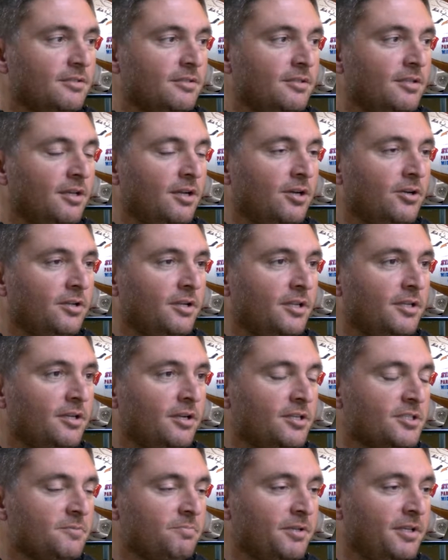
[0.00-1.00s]
No, and
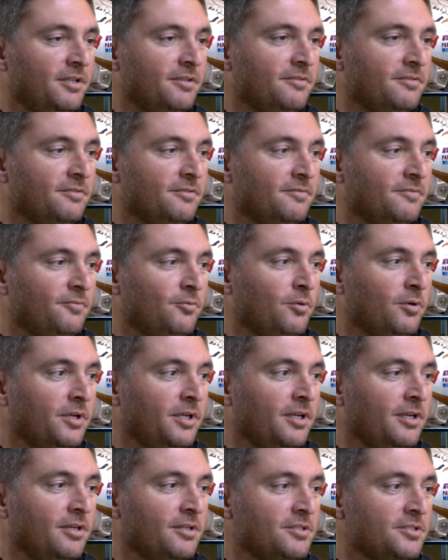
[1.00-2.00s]
I spent 4
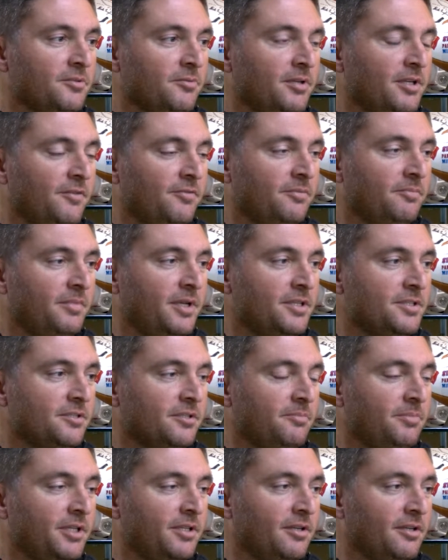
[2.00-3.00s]
years, 3 of them
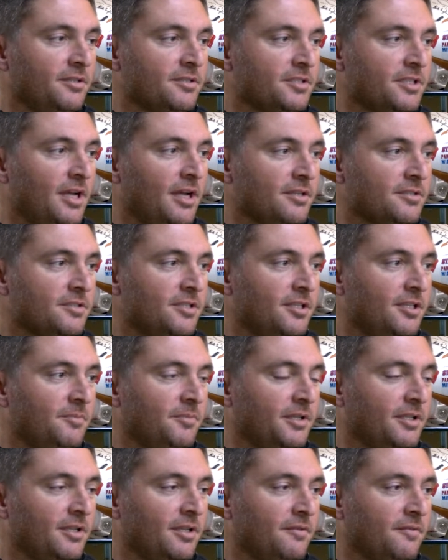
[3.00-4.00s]
basically being on the scout team,
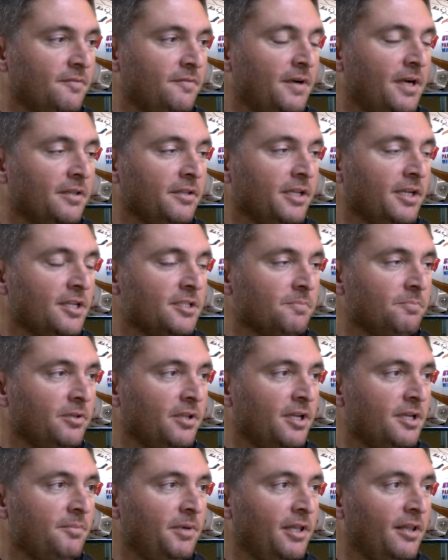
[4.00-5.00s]
and finally got to
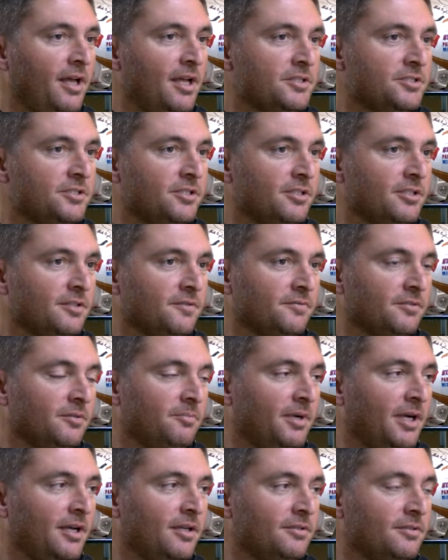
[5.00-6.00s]
play my last year for
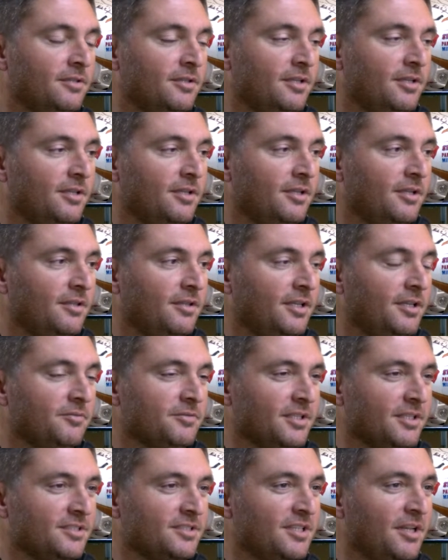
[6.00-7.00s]
about, I think it
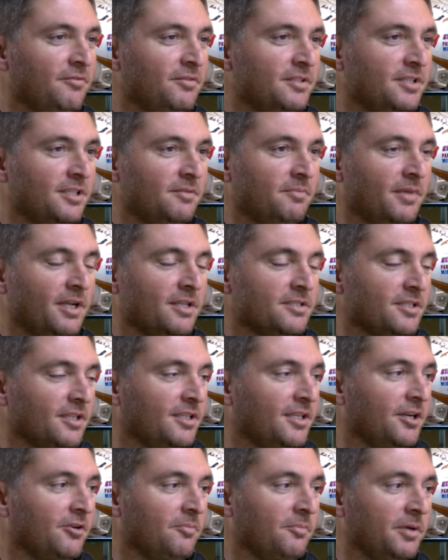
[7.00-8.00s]
was like 17 minutes. I
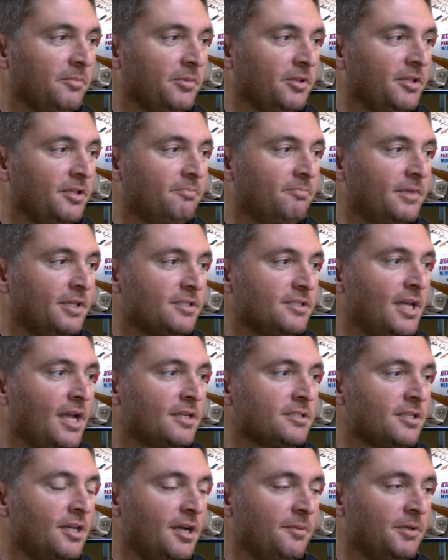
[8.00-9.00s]
can't remember the
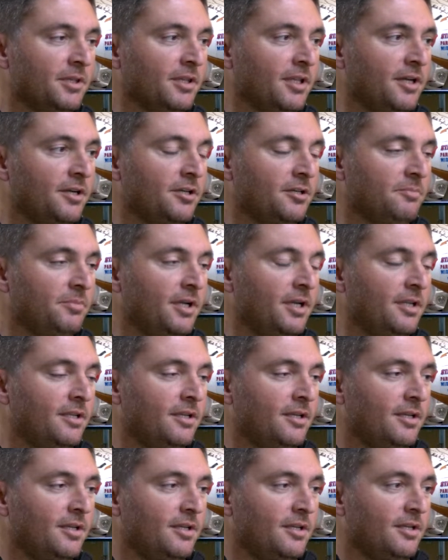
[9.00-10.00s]
exact time and letter, but
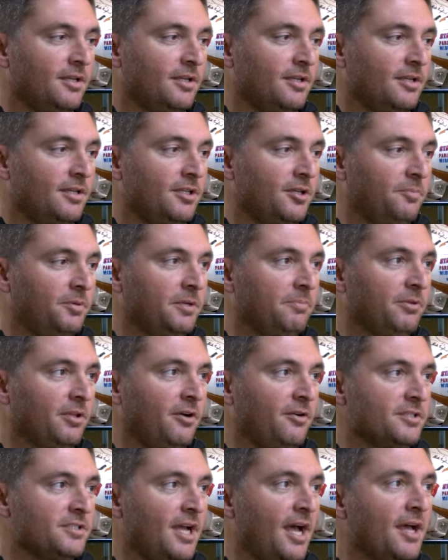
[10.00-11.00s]
people
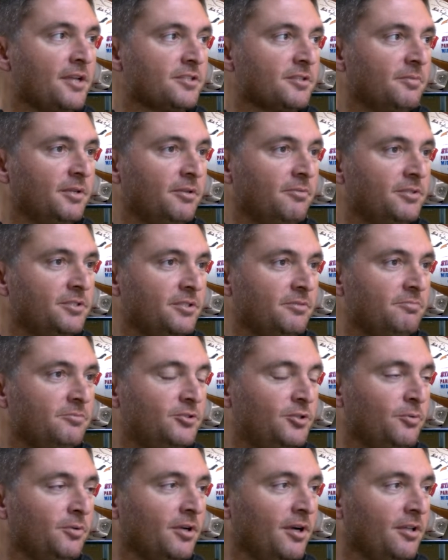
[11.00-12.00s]
always ask me, would you
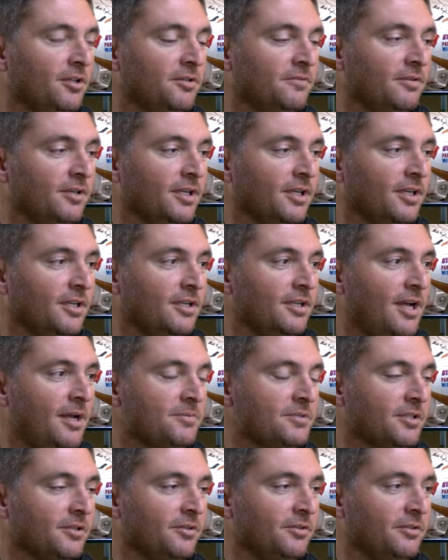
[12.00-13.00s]
do it all over again? And
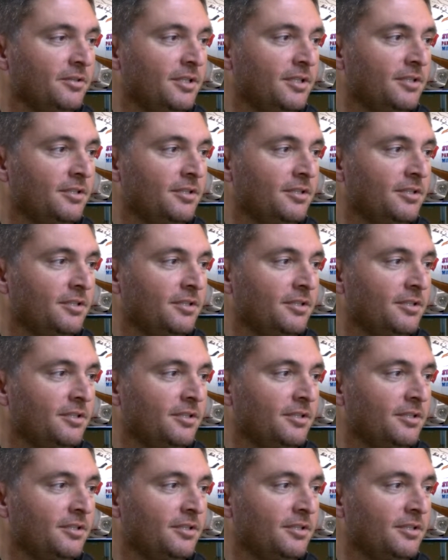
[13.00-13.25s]
absolutely.